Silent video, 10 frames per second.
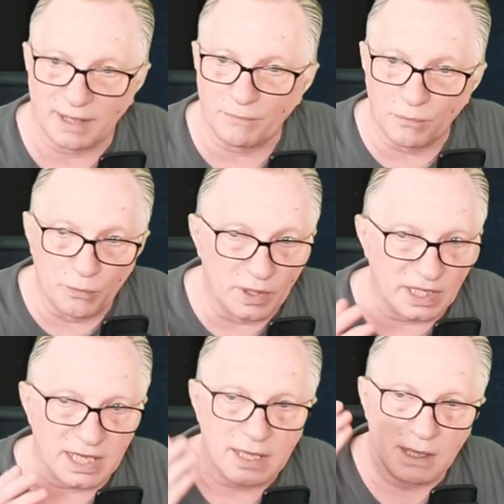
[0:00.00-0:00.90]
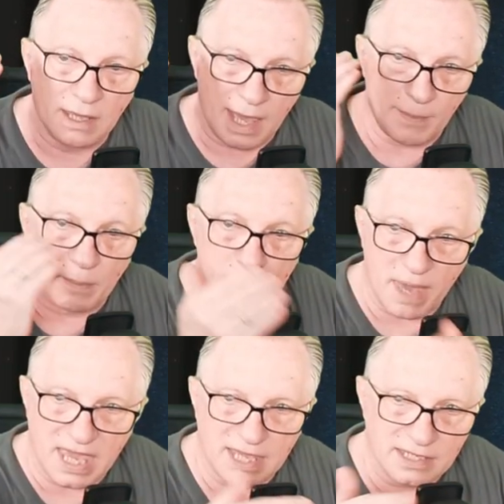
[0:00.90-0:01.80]
I really am
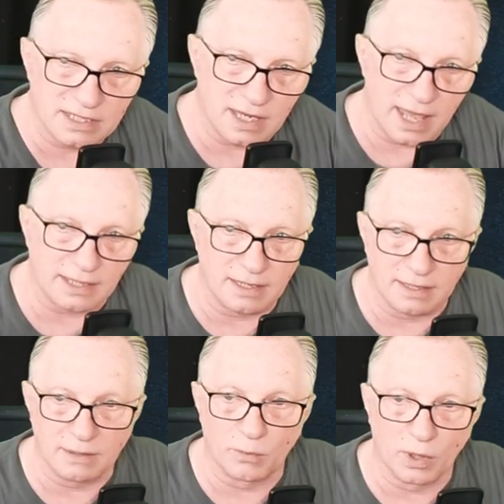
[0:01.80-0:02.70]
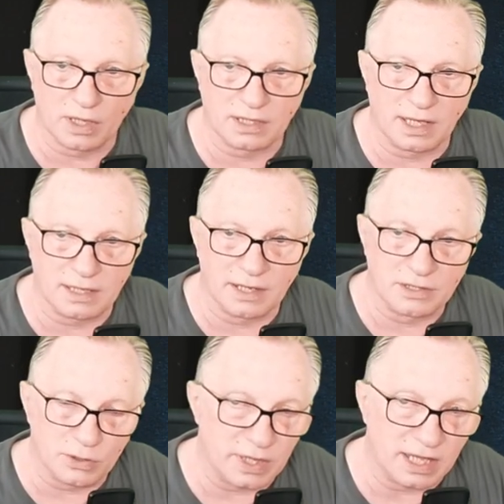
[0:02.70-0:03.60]
amazed at the work that
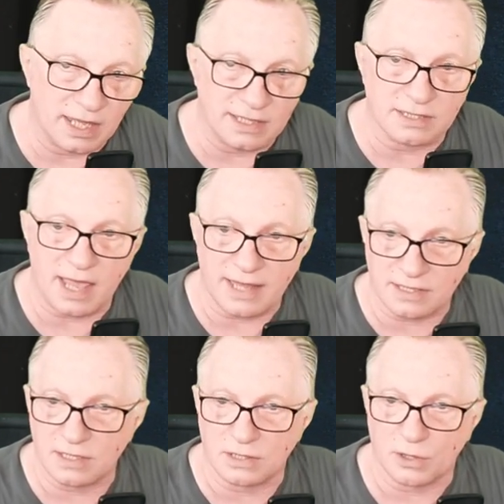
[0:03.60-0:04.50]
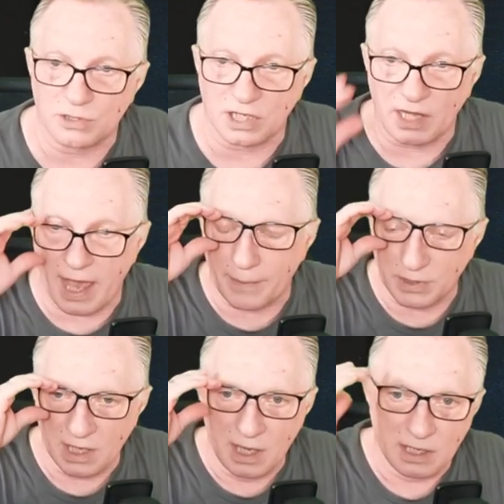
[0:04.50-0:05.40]
they're doing in, at Satoshi Labs.